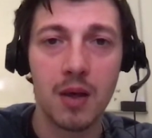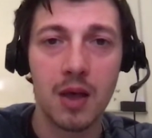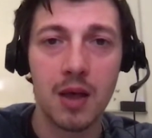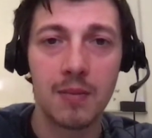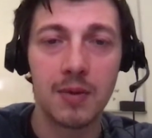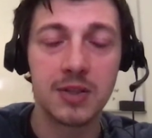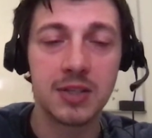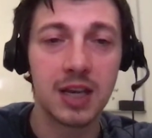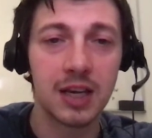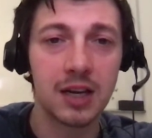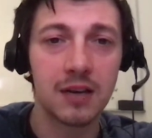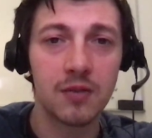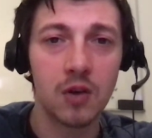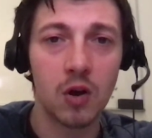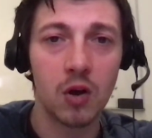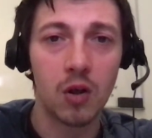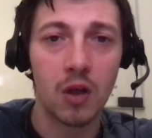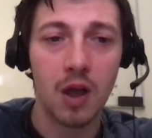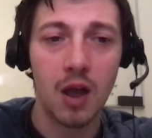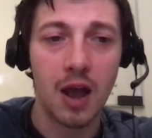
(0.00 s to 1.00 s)
But second of
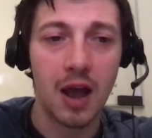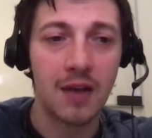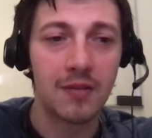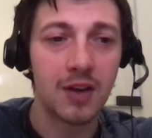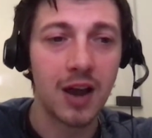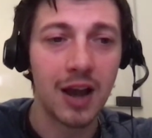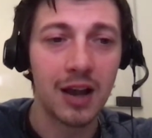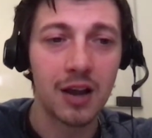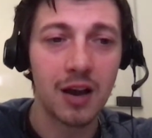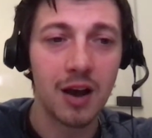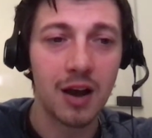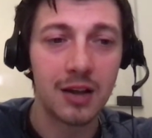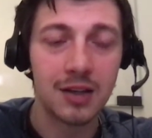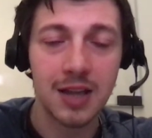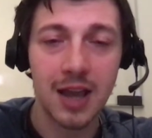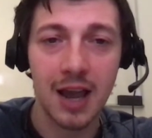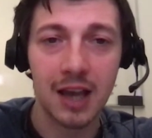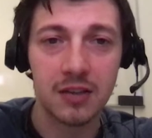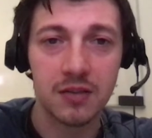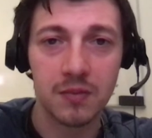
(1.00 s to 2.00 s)
all, I've got
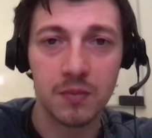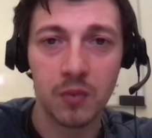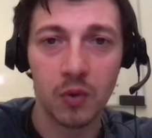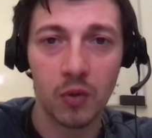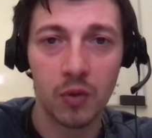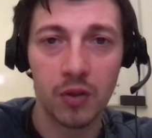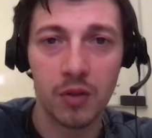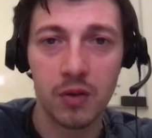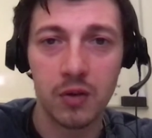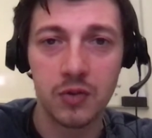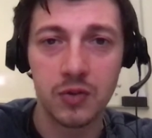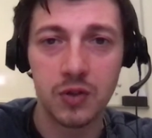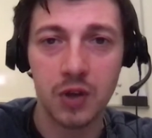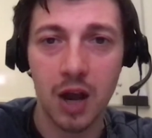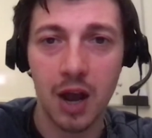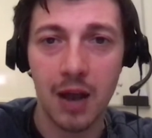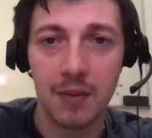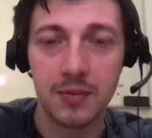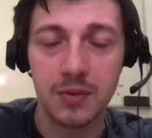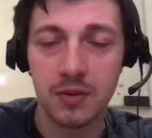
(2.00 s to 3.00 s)
contacts from both of those
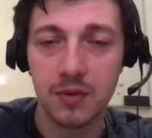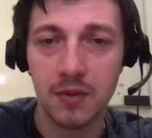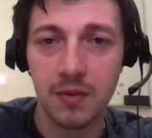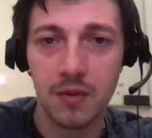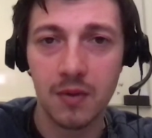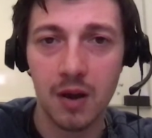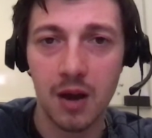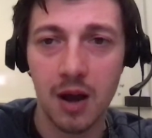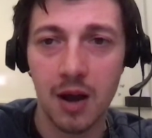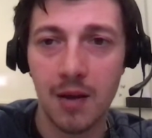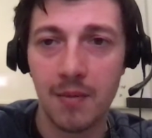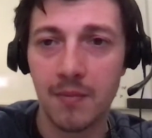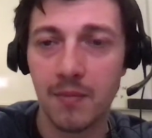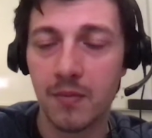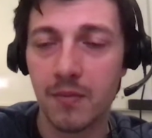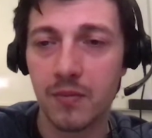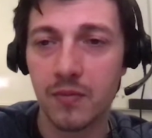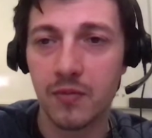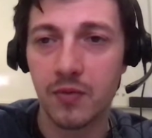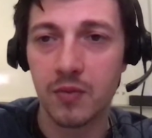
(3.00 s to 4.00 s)
jobs,
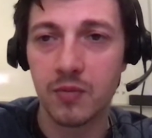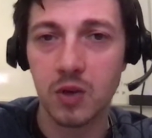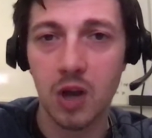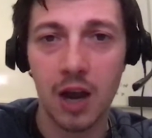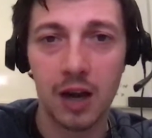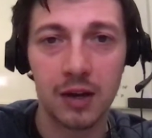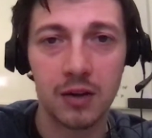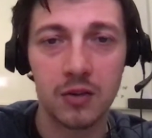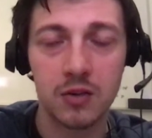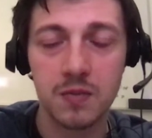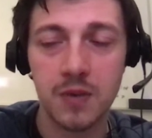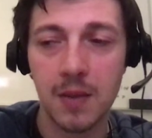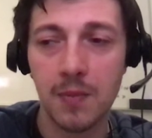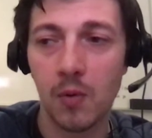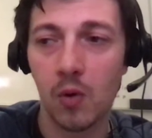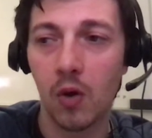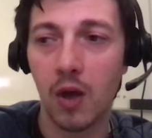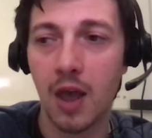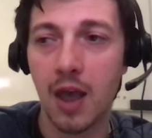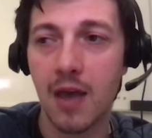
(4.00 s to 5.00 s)
from talking to those
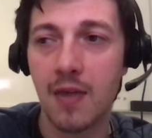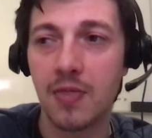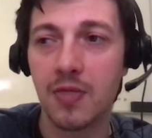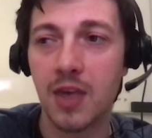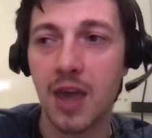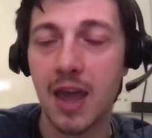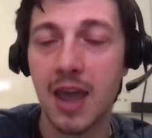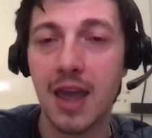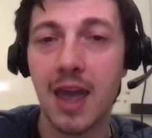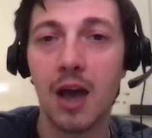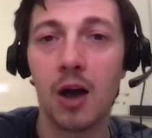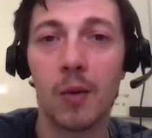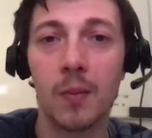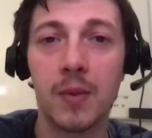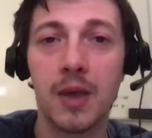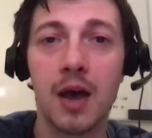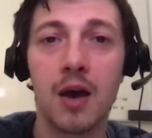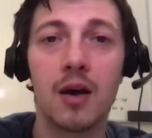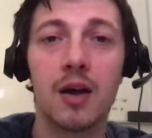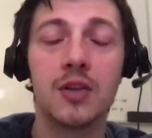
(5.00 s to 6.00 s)
people, and they helped
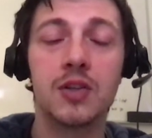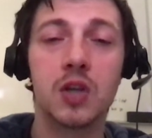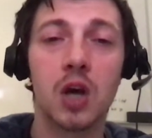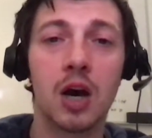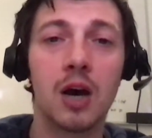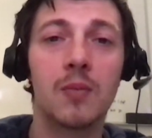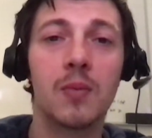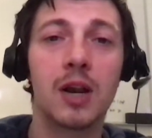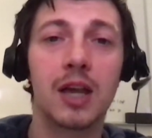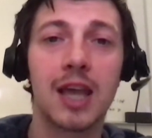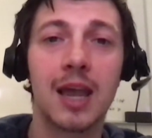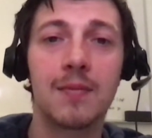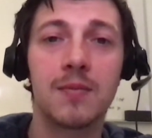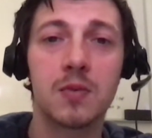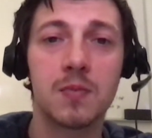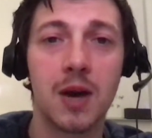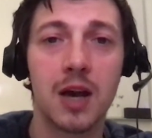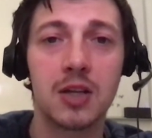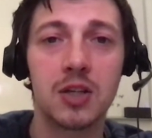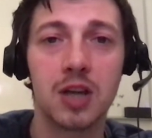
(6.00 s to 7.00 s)
me out a ton when it came
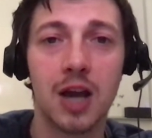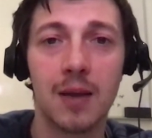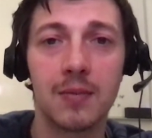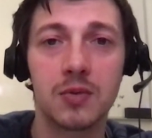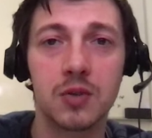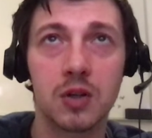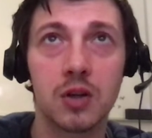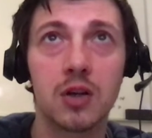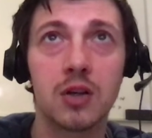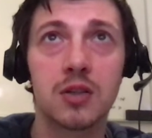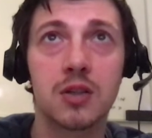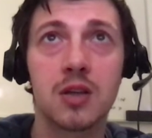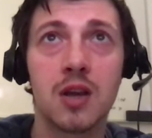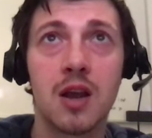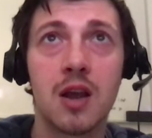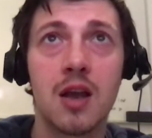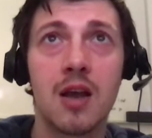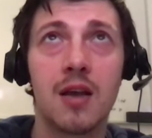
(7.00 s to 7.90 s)
to my job search.